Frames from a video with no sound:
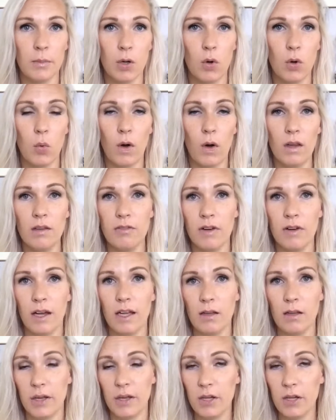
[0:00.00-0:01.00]

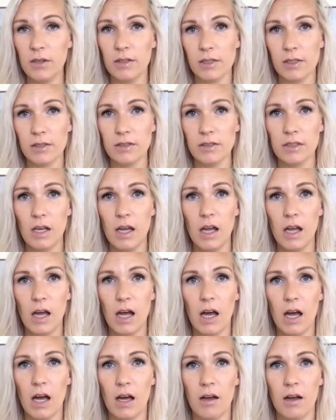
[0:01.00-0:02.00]
qualifying pillars
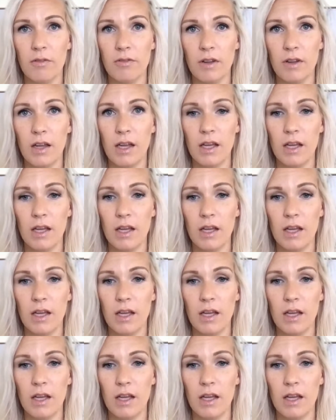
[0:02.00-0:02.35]
of,